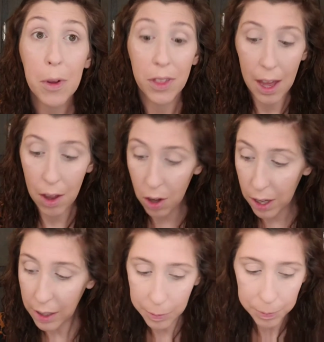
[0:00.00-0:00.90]
put that
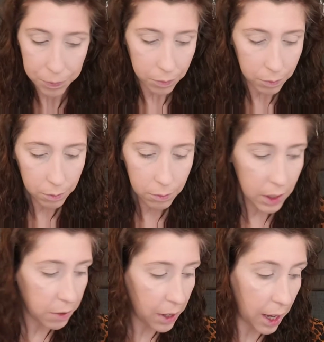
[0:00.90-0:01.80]
on
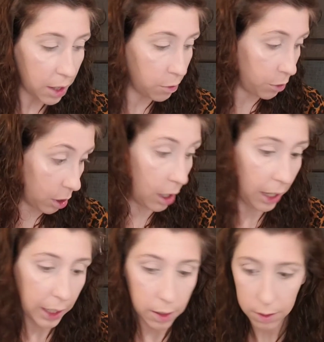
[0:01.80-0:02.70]
if I hadn't
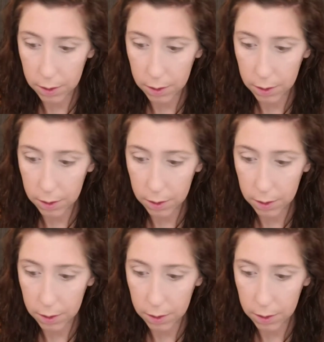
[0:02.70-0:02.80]
forgot,